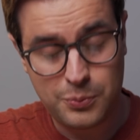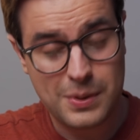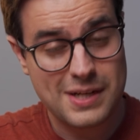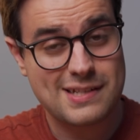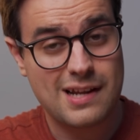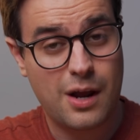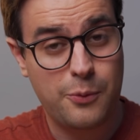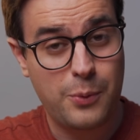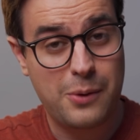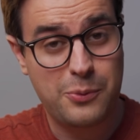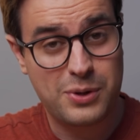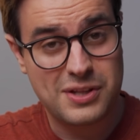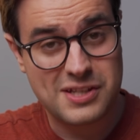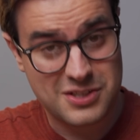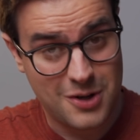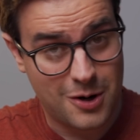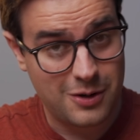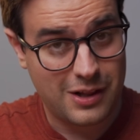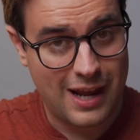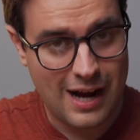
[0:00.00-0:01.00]
reason I went with
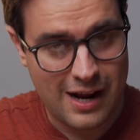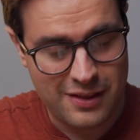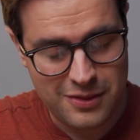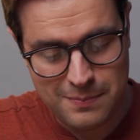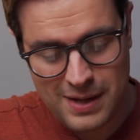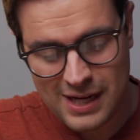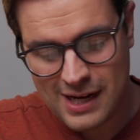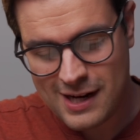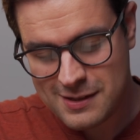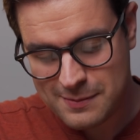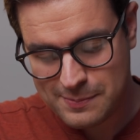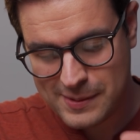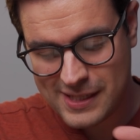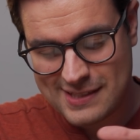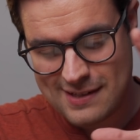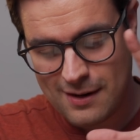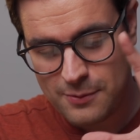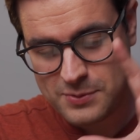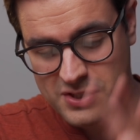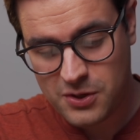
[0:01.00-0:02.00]
Starlight on the mini is
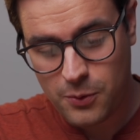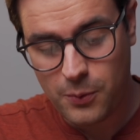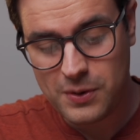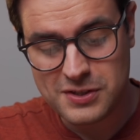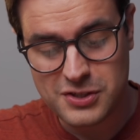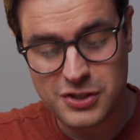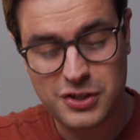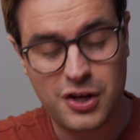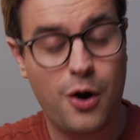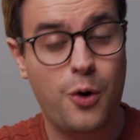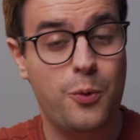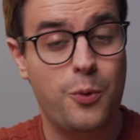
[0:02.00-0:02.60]
because I was going to go